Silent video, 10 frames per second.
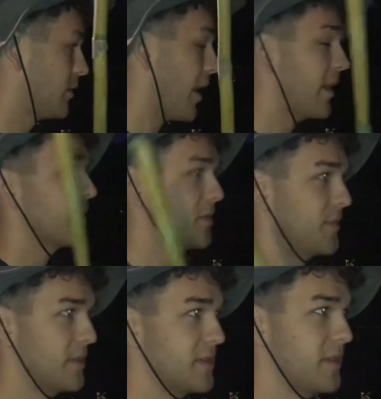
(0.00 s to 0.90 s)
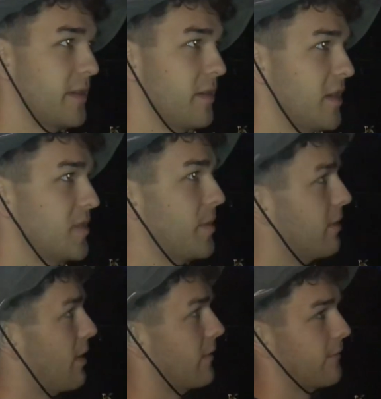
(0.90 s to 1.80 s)
not a conspiracy theory. It's been
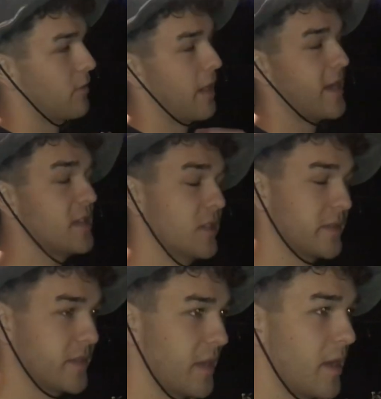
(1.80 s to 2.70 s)
around for ages.